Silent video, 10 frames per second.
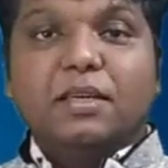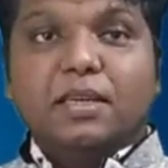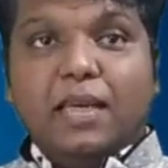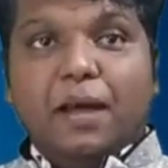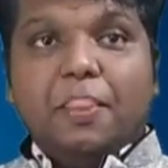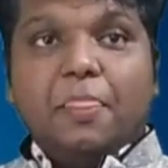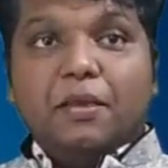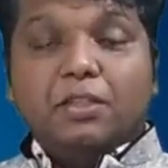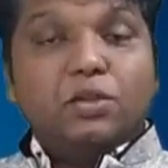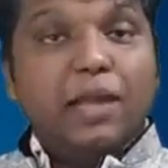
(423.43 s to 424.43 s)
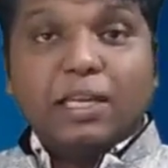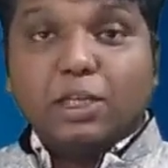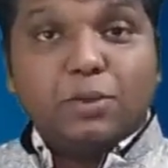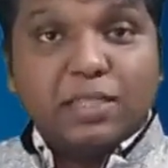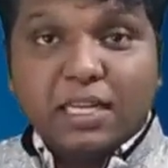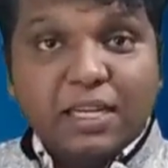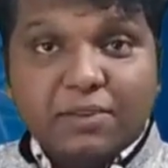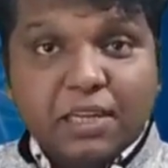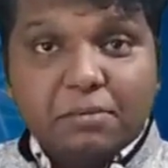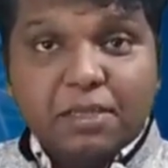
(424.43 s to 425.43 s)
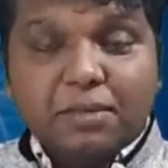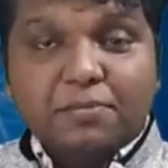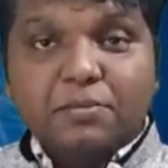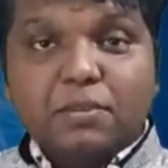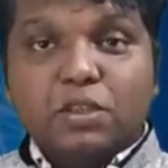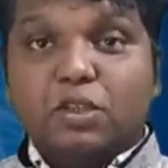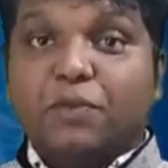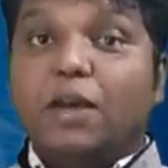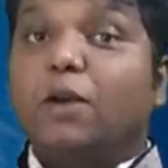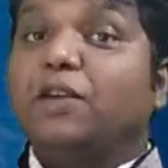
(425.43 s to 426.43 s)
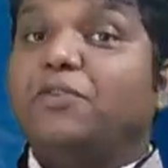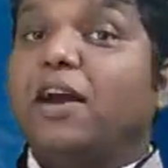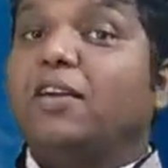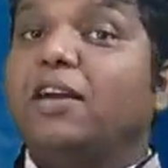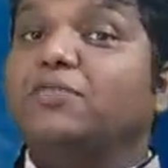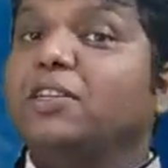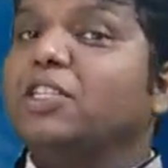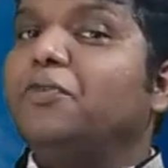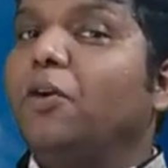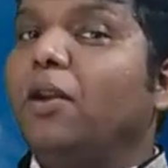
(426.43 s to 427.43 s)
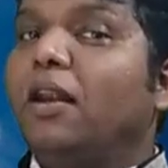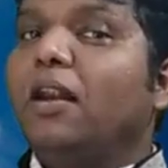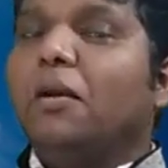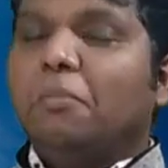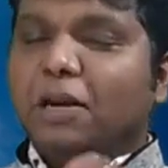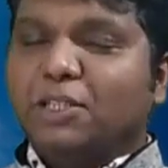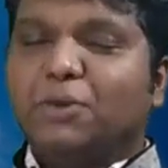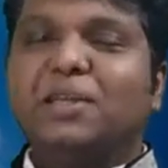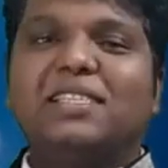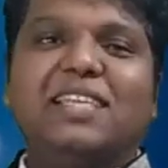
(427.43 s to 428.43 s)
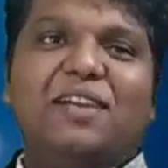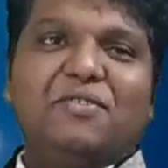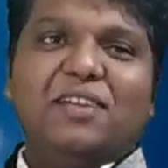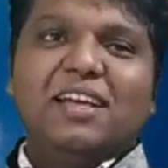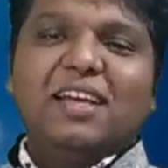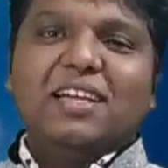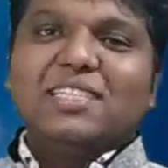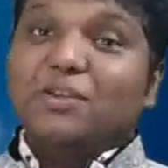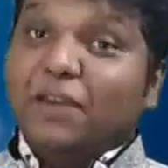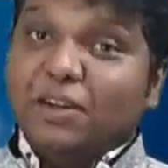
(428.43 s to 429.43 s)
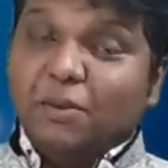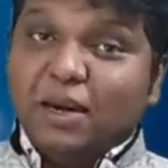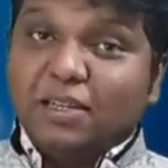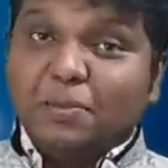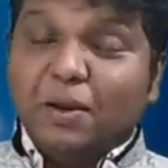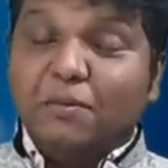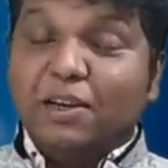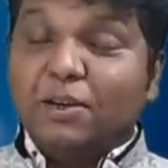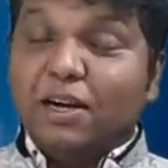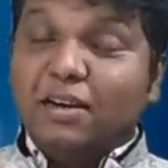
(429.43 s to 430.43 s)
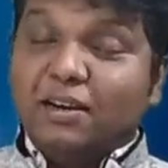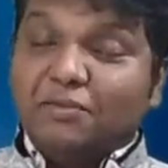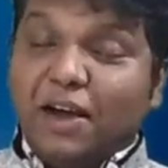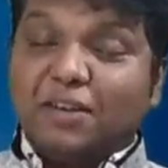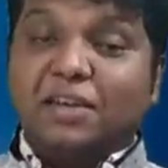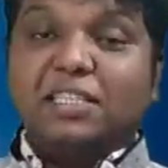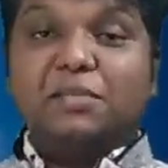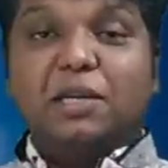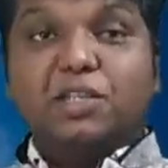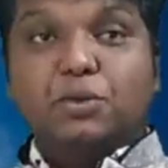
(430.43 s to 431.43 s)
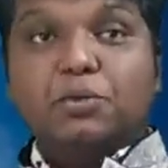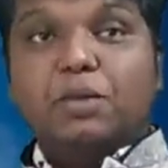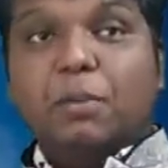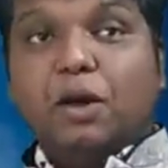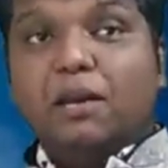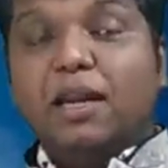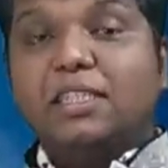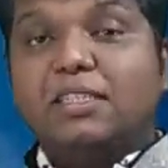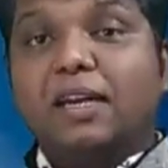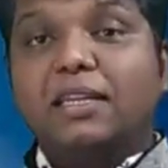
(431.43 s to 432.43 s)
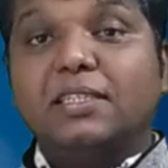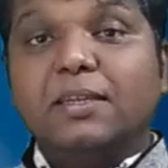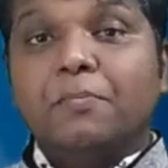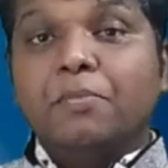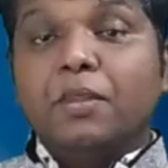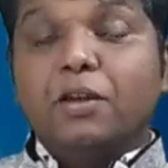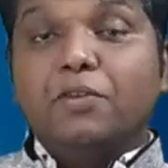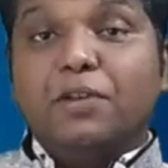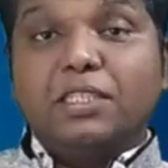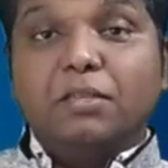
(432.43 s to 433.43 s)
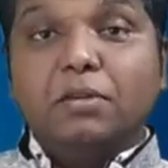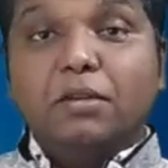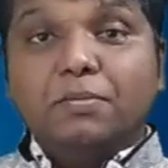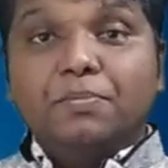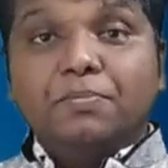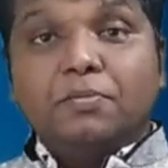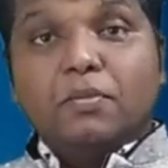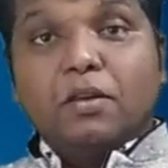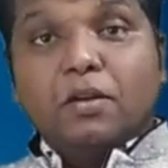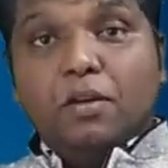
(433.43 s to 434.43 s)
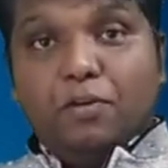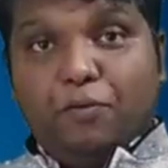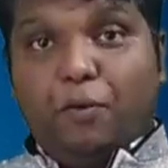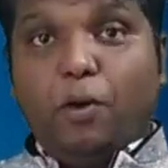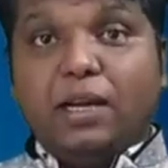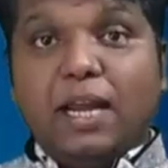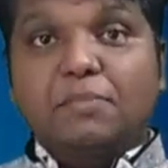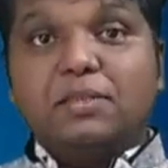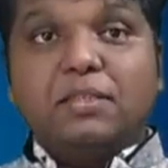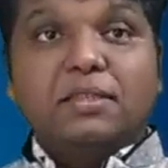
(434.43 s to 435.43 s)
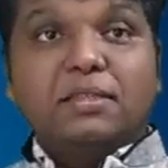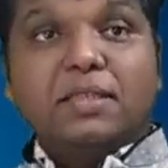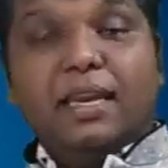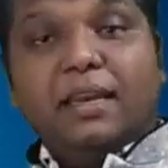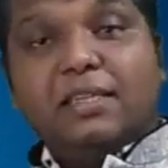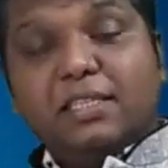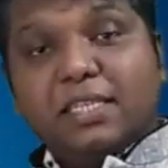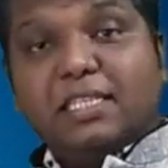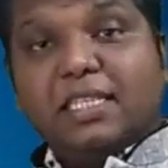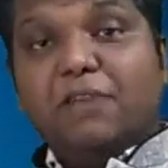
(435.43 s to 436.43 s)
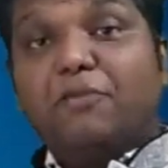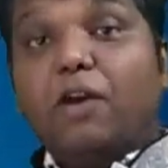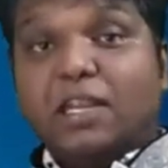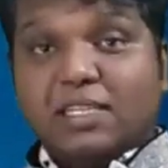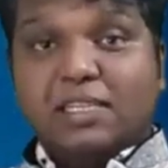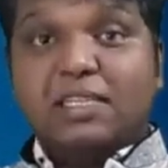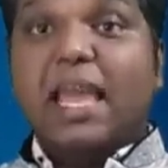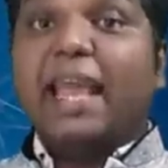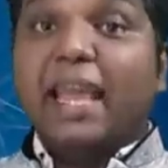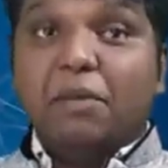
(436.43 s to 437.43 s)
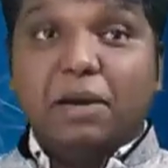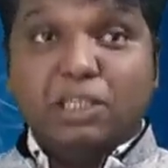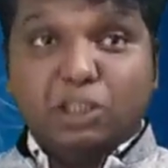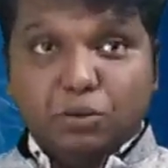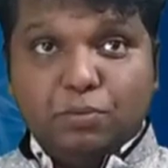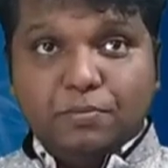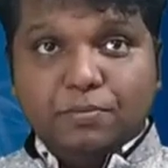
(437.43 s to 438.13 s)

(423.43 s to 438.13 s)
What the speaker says: Yeah, so 92 is an even number. So we are going to factorize first of all by 2 itself. So when you are factorizing by 2, come on, let us start it. First number 4 times, then 6 times, 46, again by 2.